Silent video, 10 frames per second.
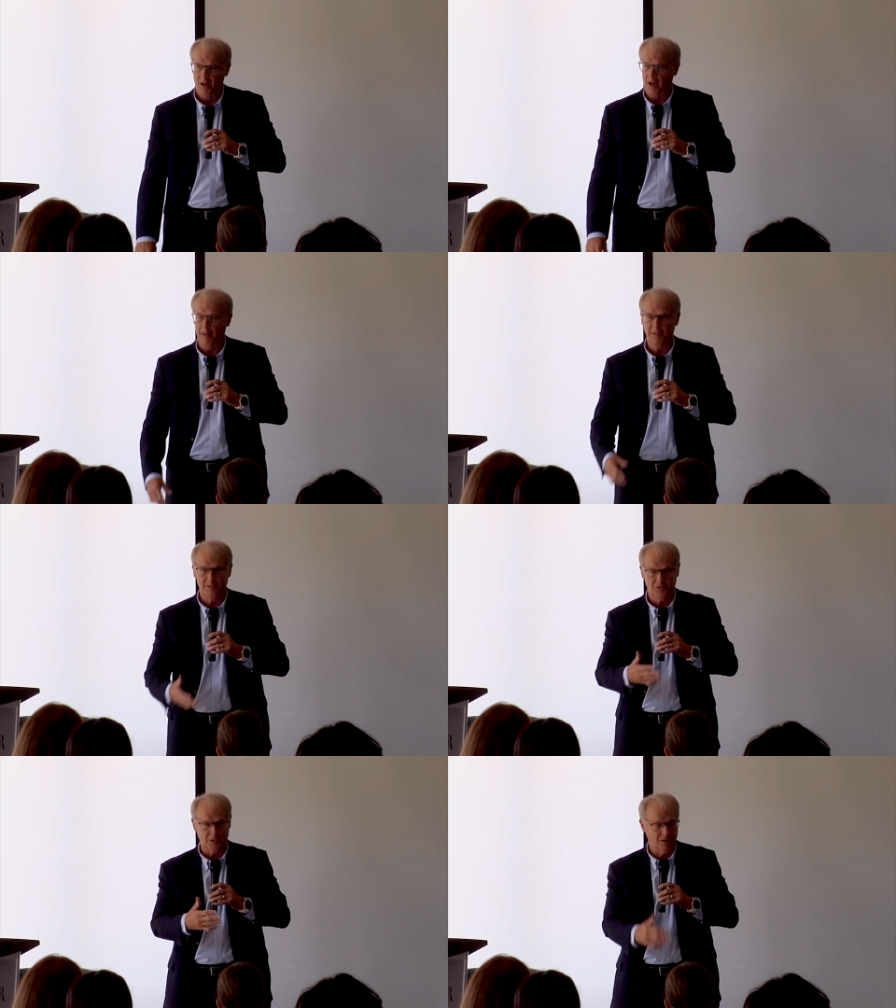
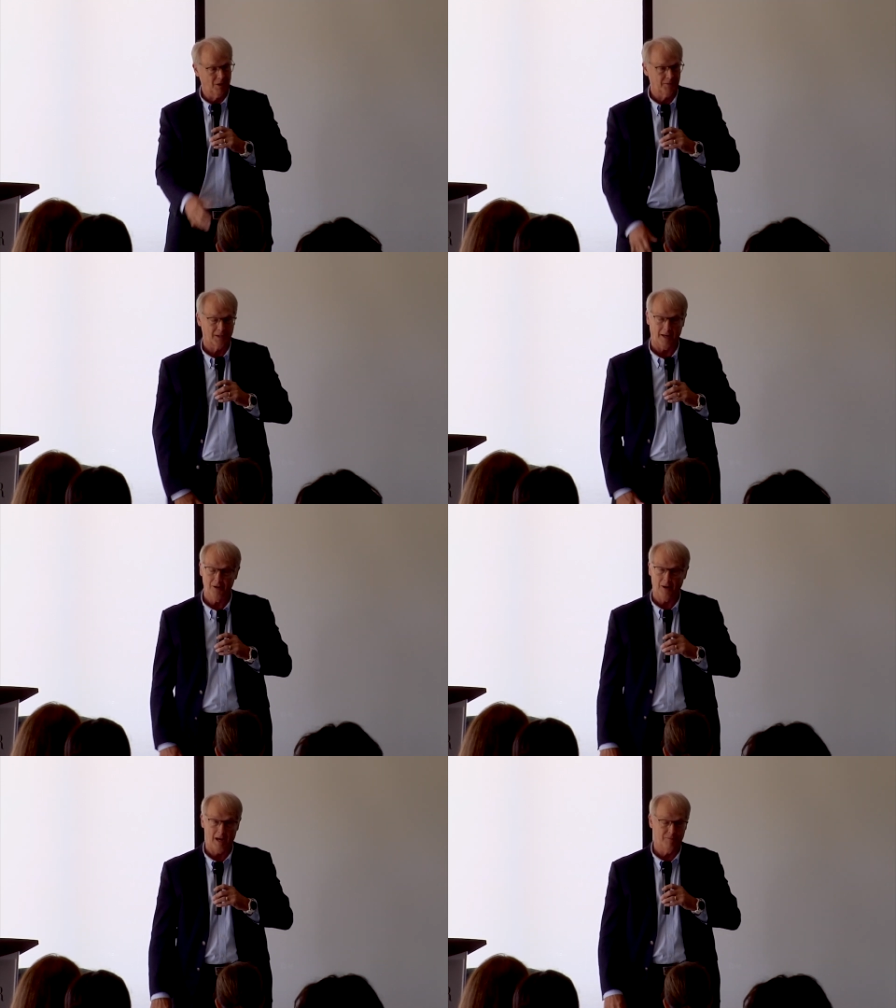I'm sitting in the office, and I
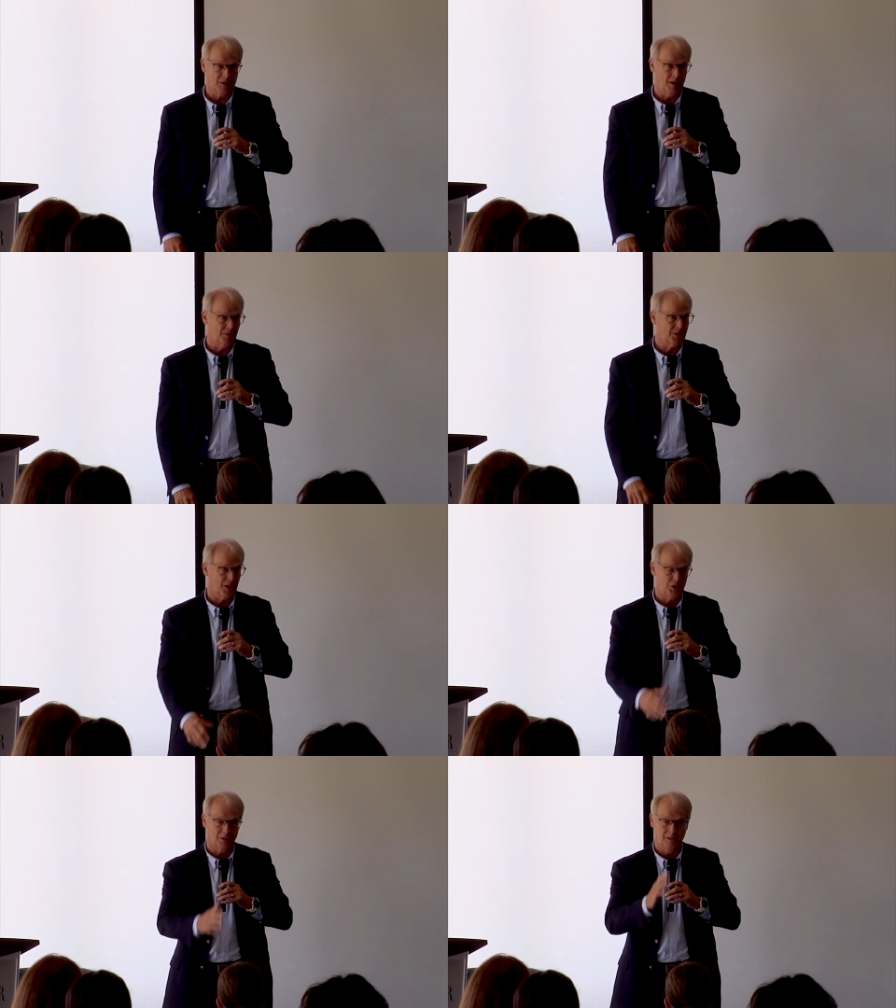hear half the
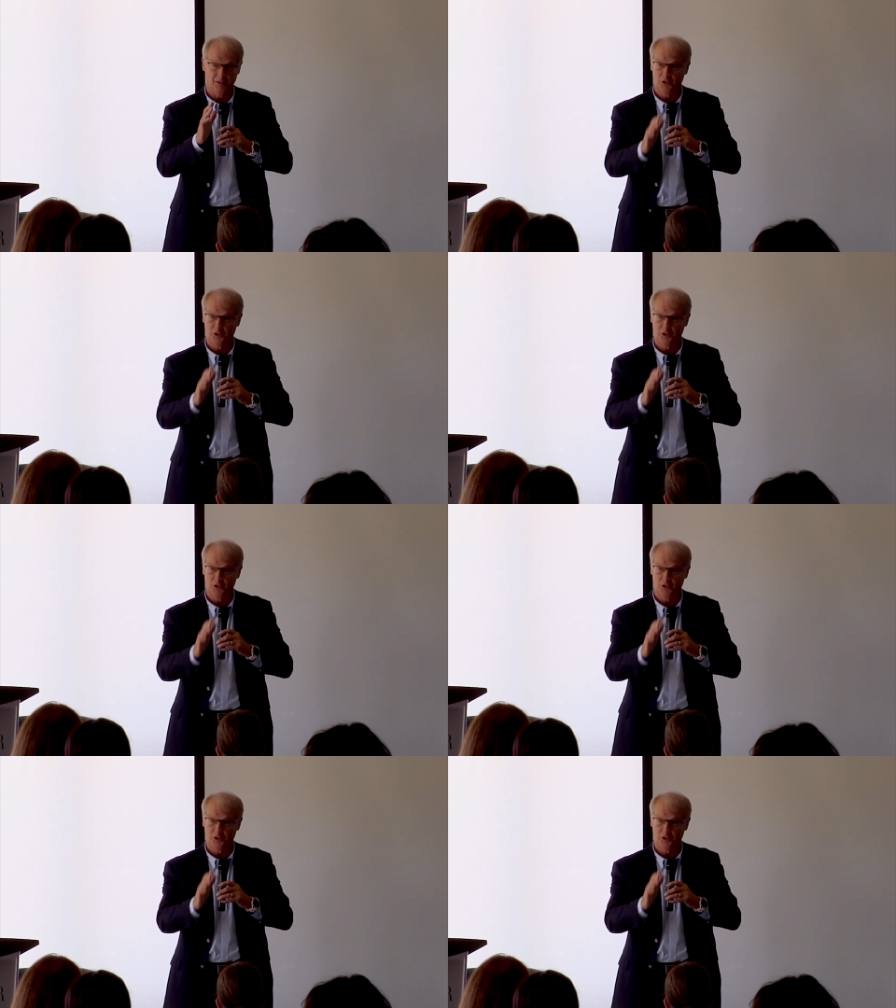conversation.